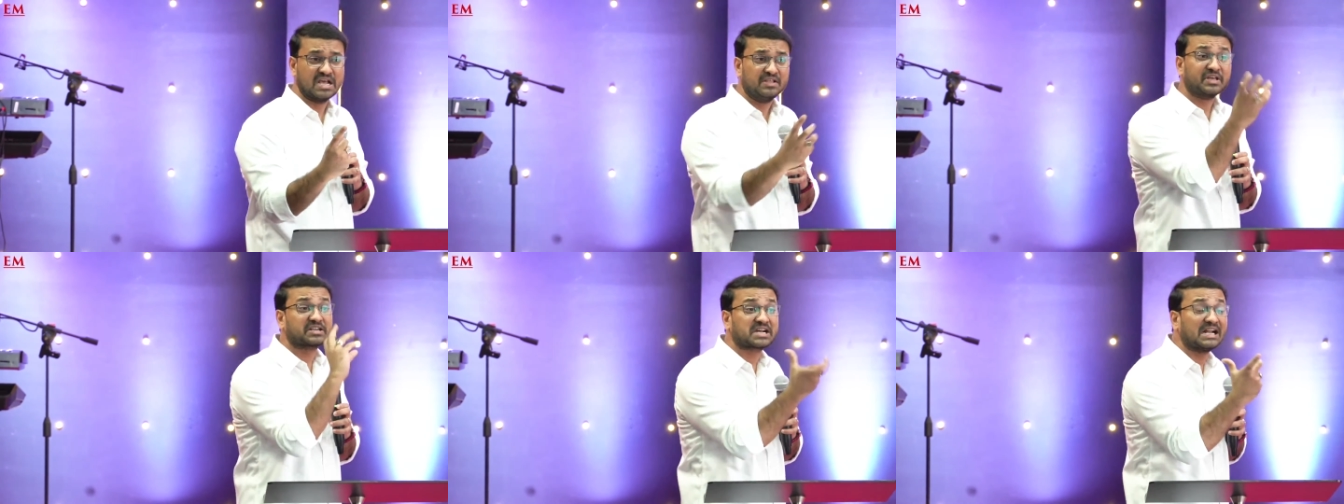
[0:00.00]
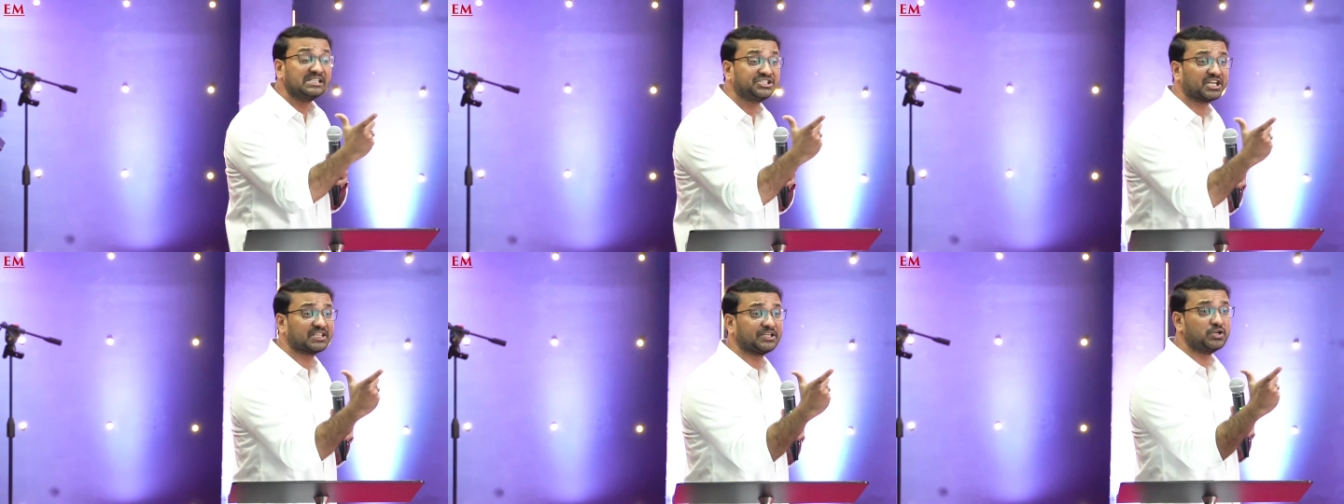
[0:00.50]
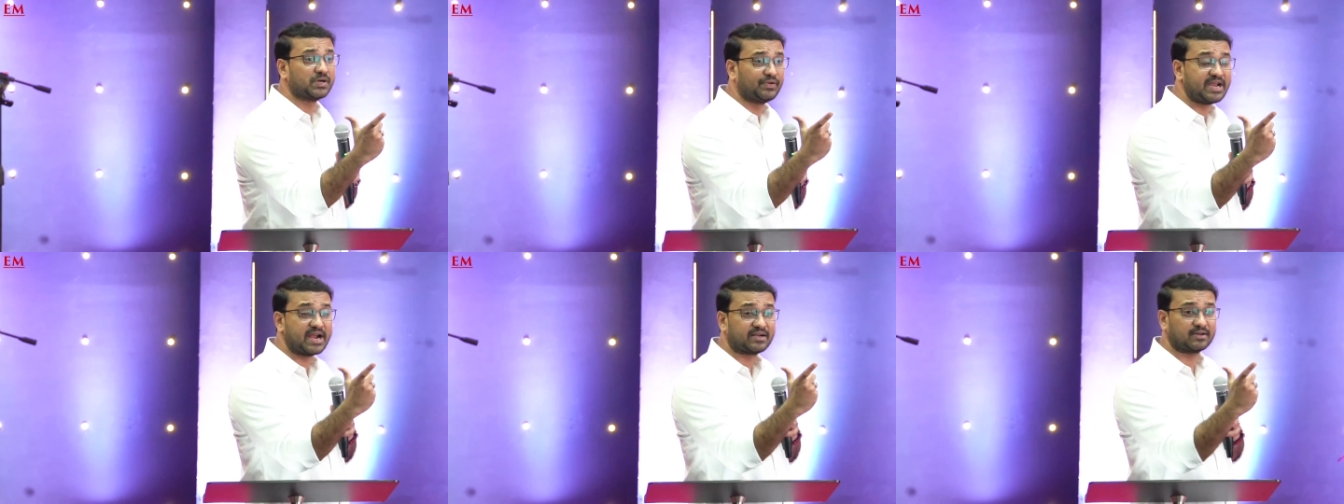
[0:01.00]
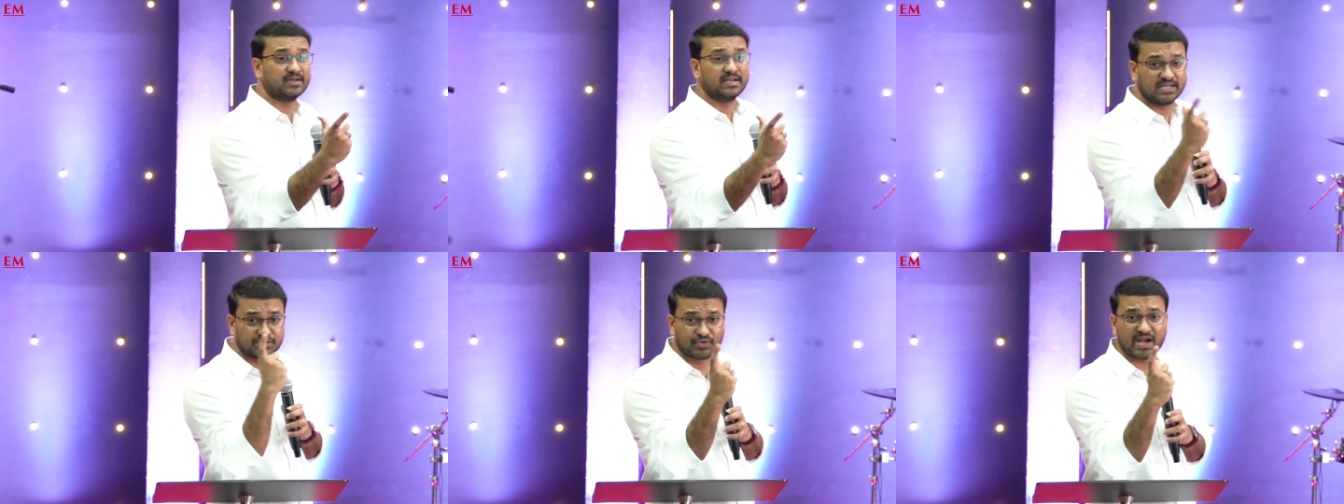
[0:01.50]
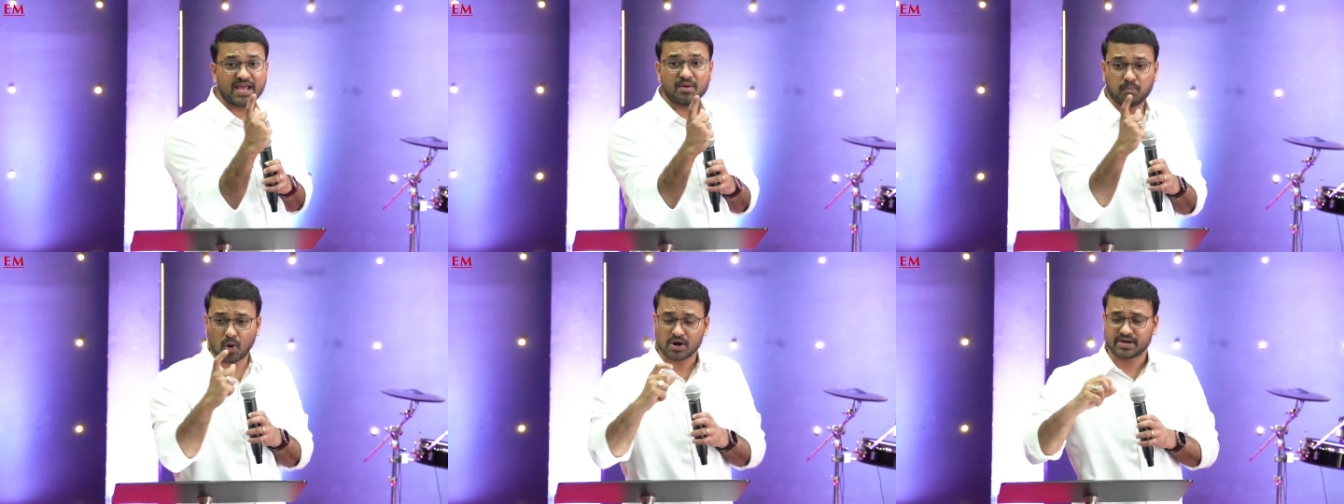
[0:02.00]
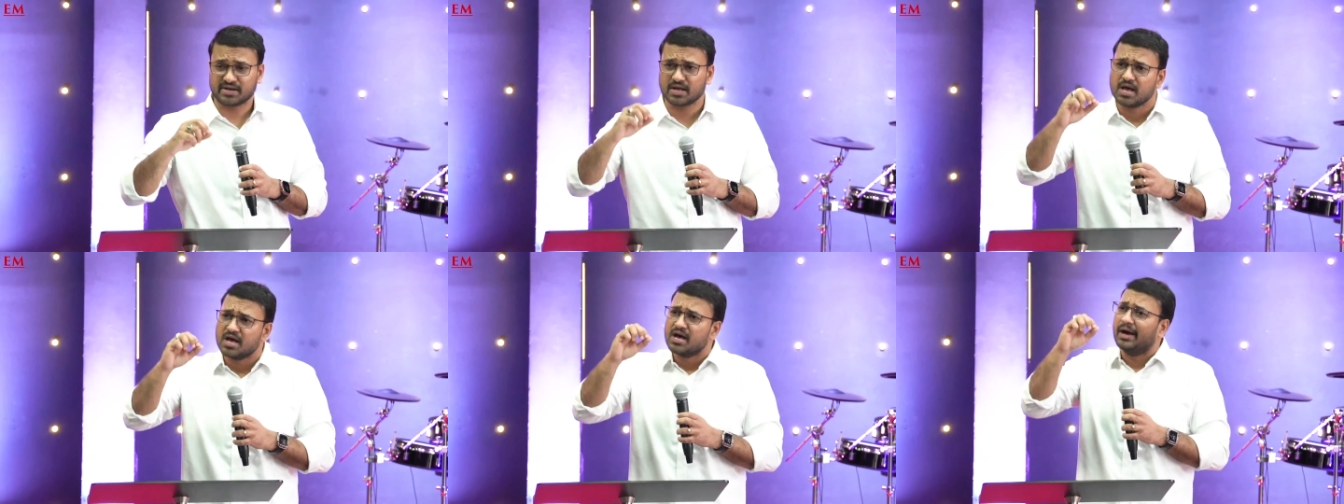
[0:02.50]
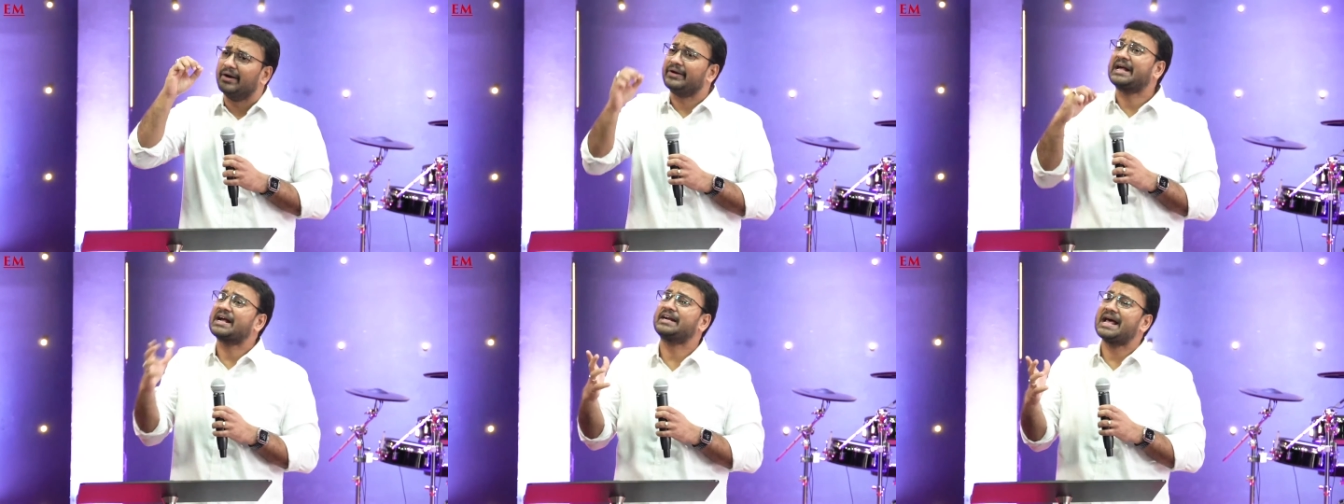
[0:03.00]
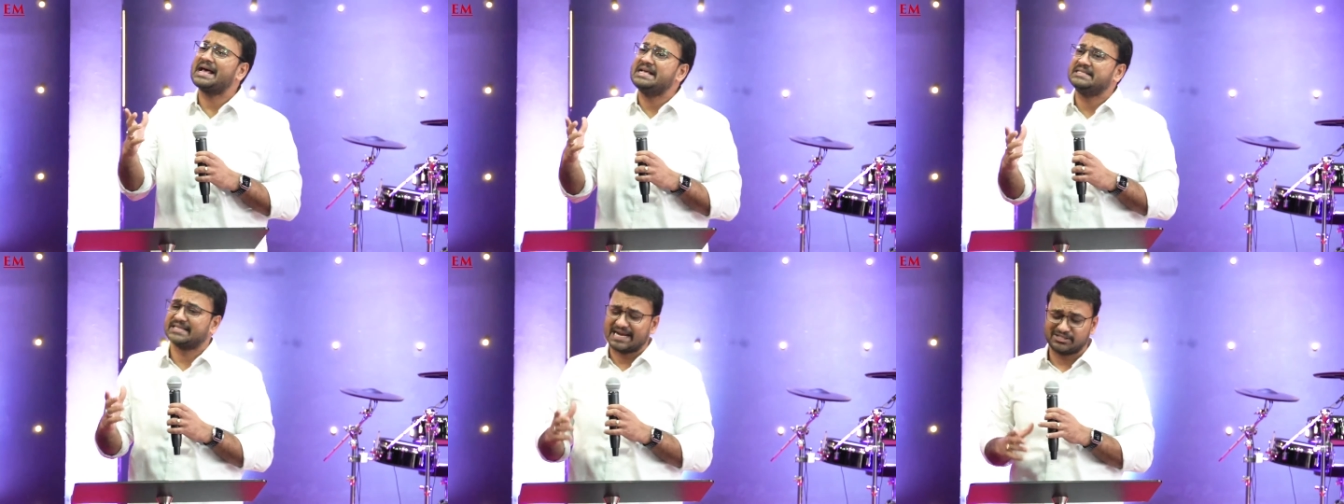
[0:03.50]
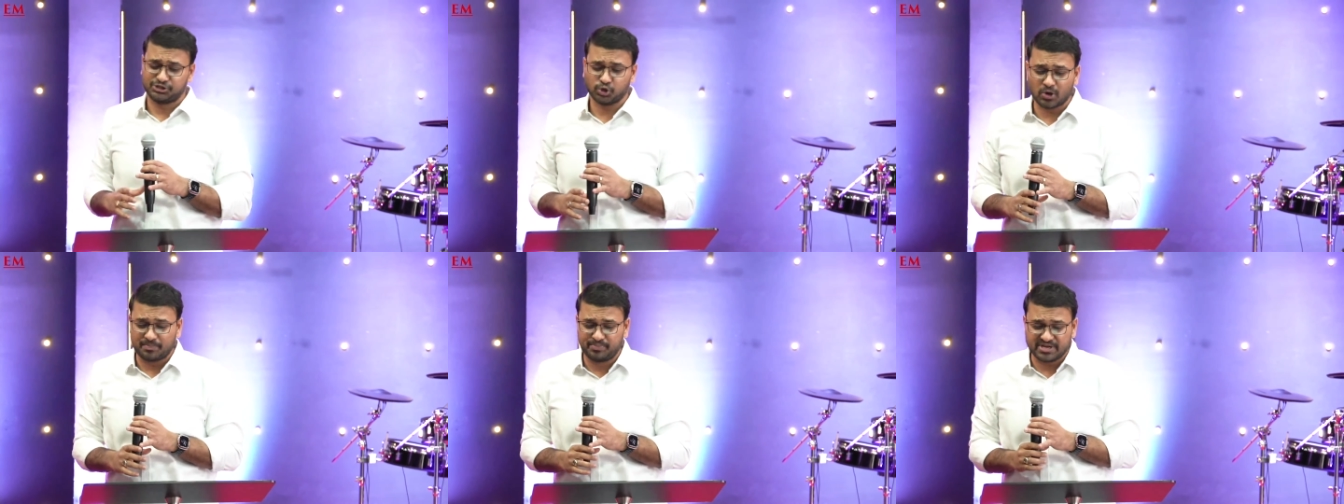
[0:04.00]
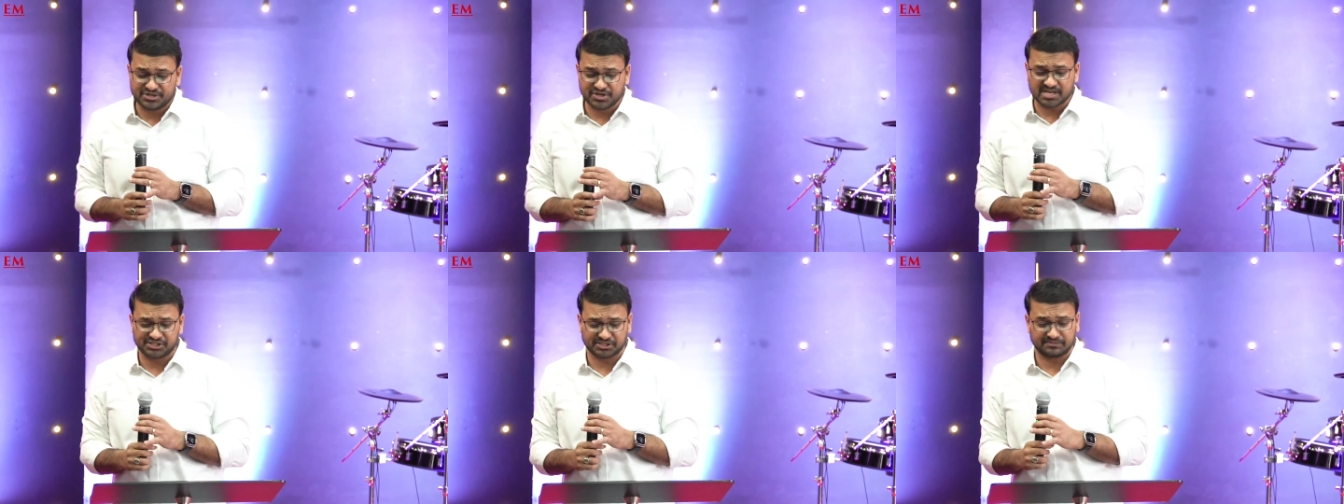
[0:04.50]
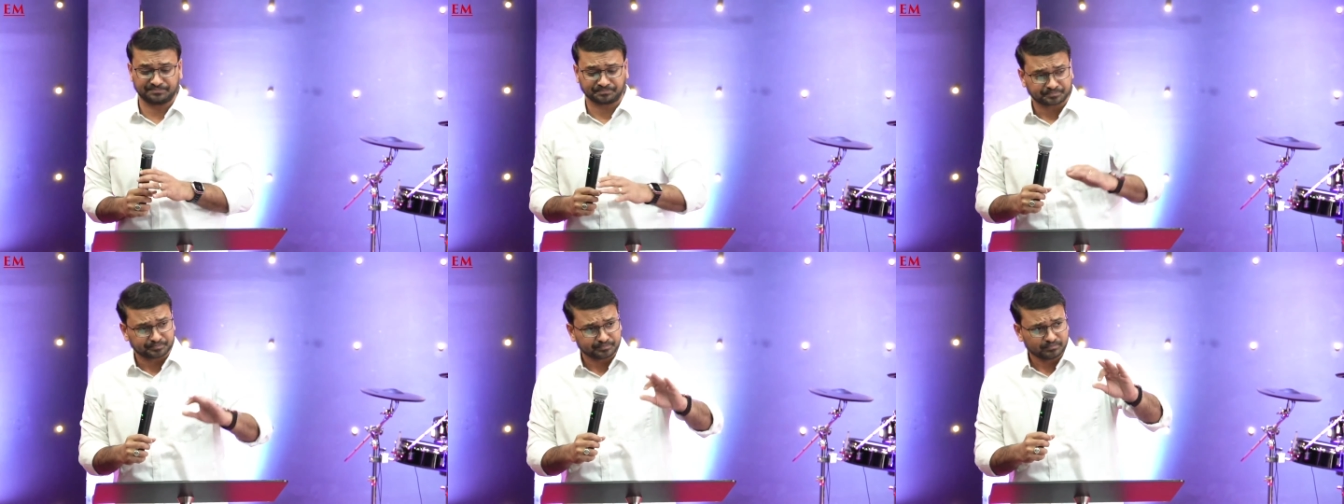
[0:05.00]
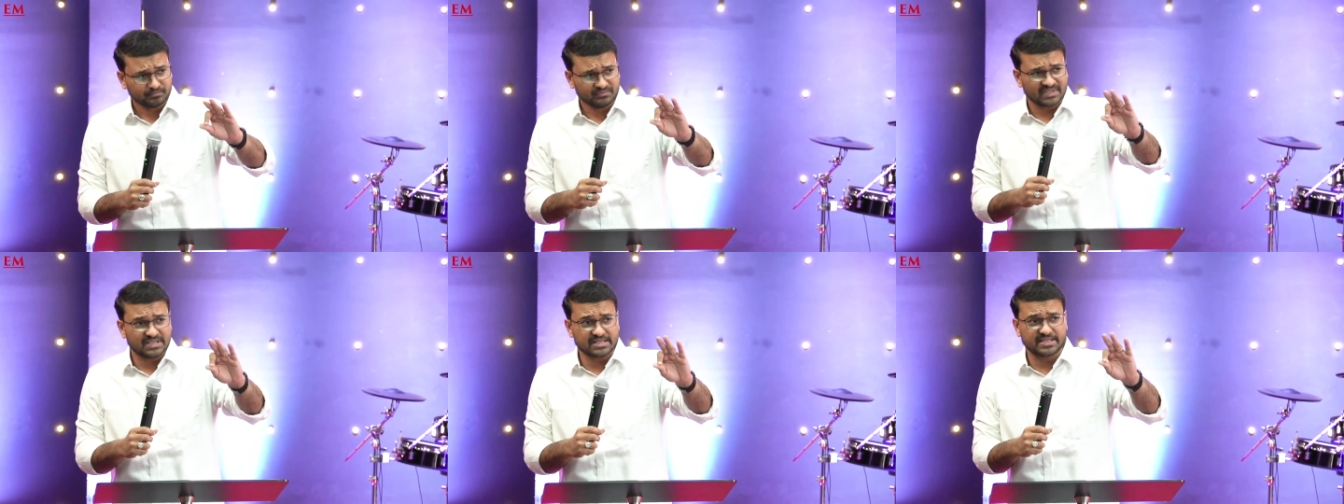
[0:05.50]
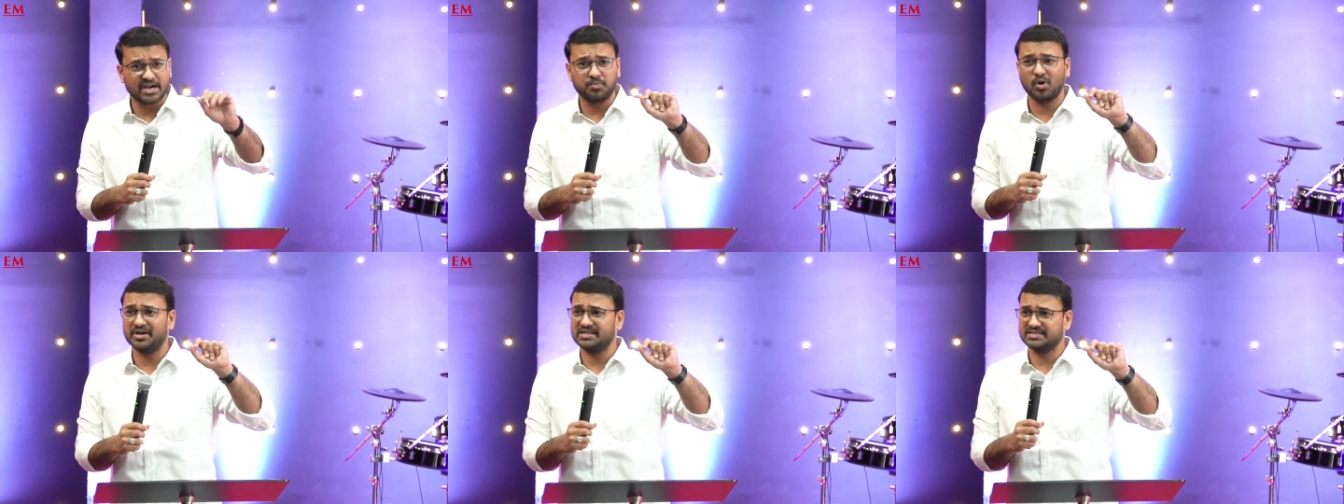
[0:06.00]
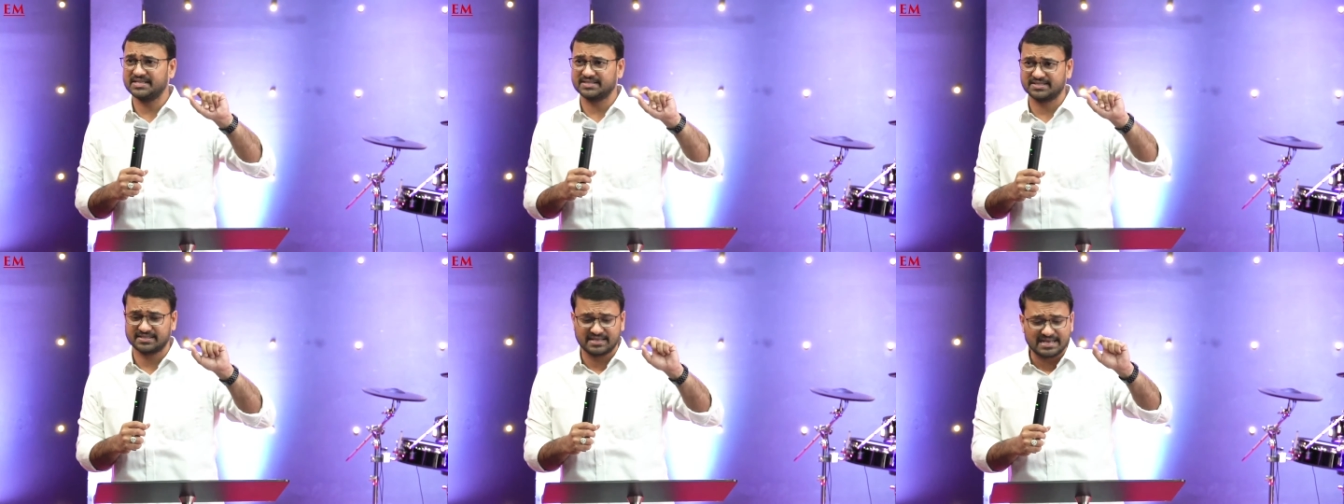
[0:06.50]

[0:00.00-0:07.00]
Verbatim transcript: The culture that you create is really important. Recognize and show appreciation. The third point is this.